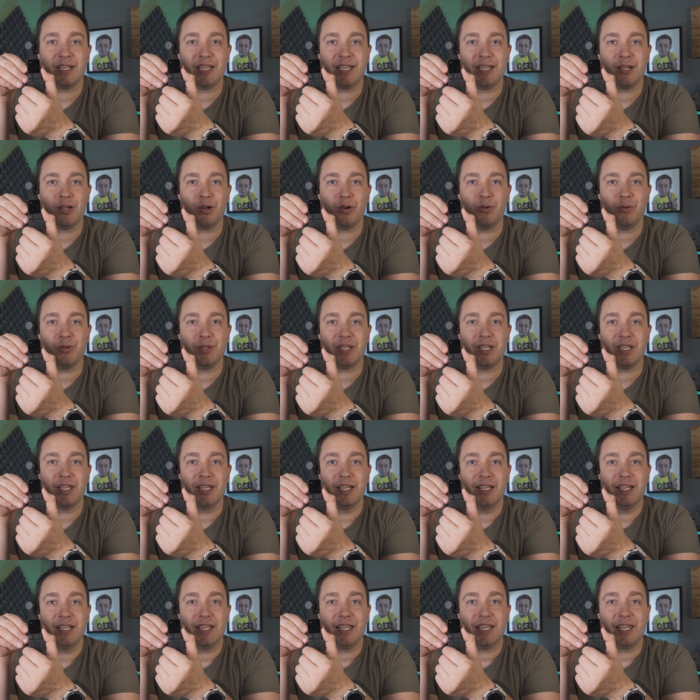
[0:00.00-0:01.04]

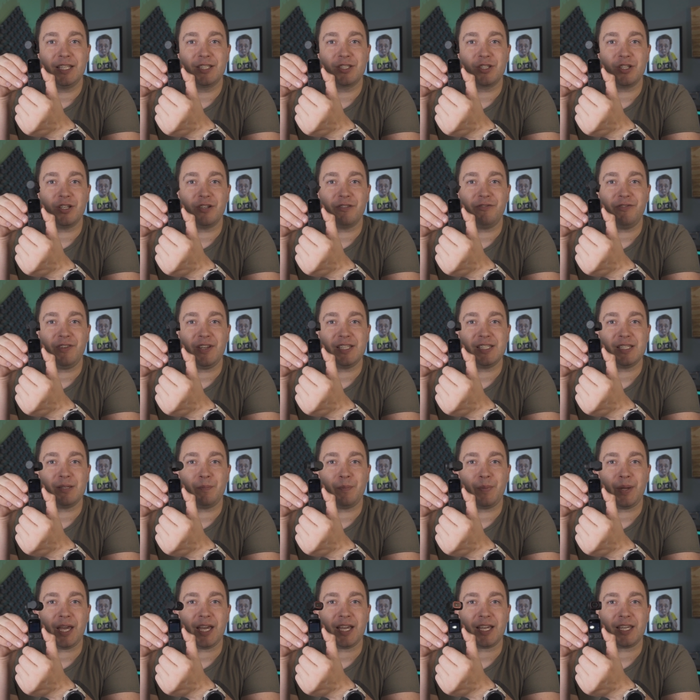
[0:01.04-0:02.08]
it's going to face it
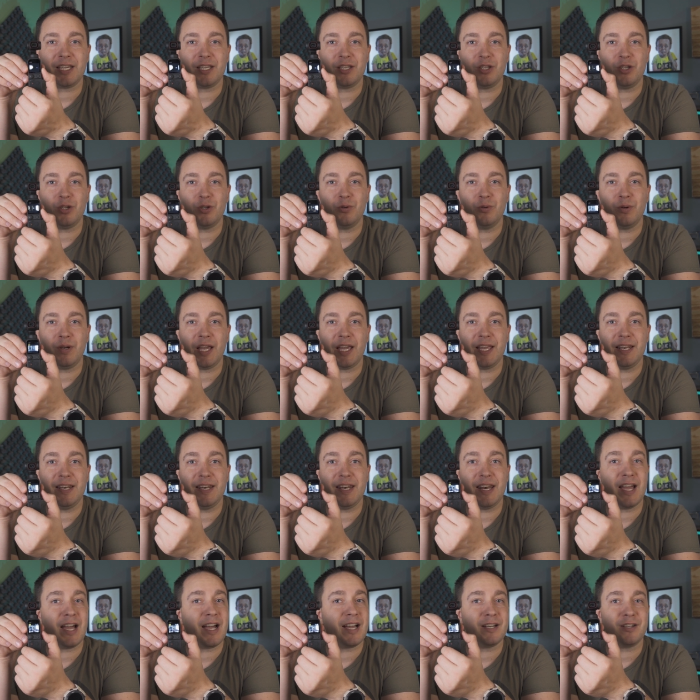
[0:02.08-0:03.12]
back at you and
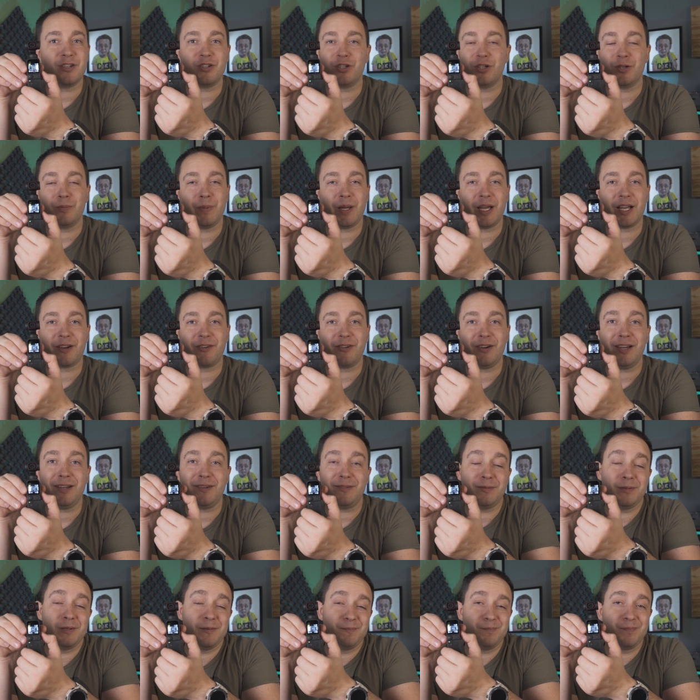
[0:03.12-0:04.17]
not turn back around.
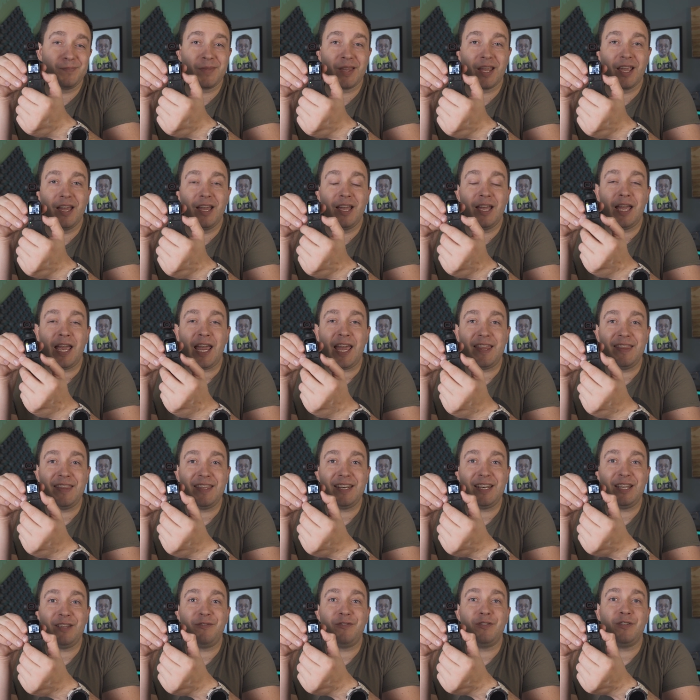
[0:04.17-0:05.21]
And then if